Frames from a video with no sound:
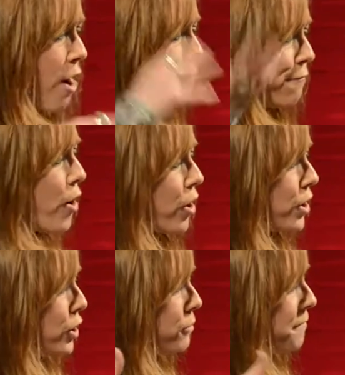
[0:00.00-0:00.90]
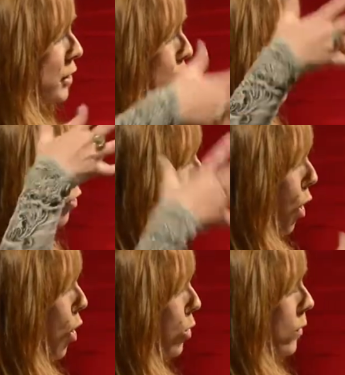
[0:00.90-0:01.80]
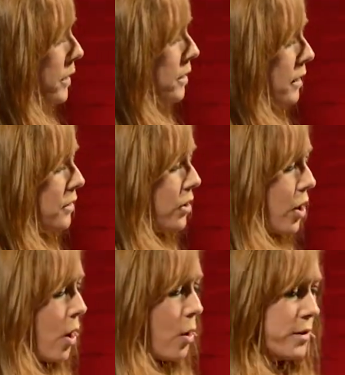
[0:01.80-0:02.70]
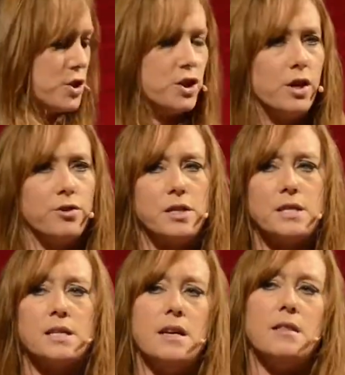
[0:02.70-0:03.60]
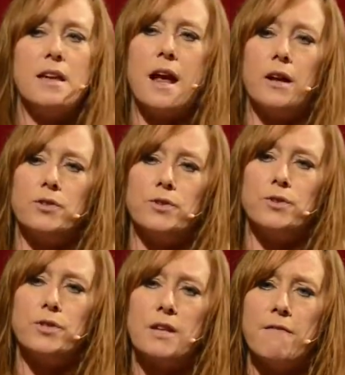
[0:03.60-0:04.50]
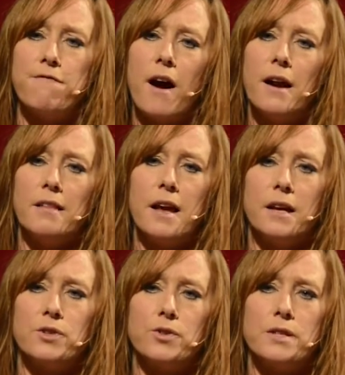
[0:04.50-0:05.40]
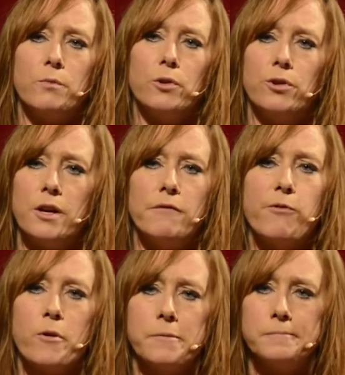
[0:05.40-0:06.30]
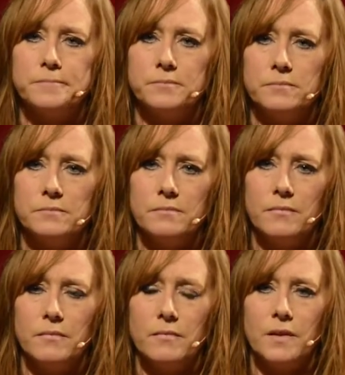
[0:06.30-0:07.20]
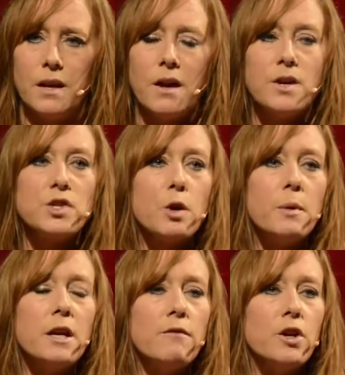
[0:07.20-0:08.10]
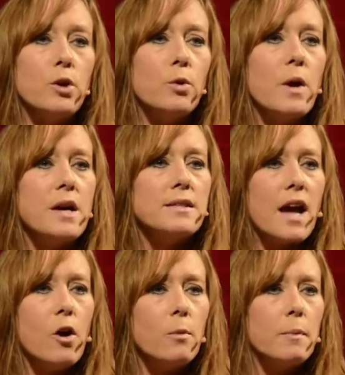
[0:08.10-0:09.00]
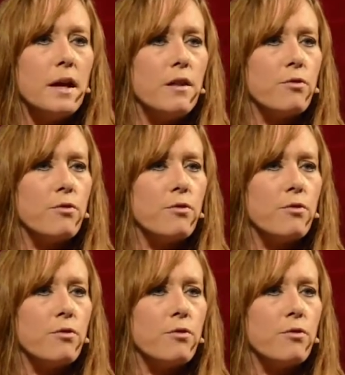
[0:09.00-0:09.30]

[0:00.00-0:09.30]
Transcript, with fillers: how far do you feel we are all going to need to go this year to see the answers and find the answers that we're looking for? So many of you tell me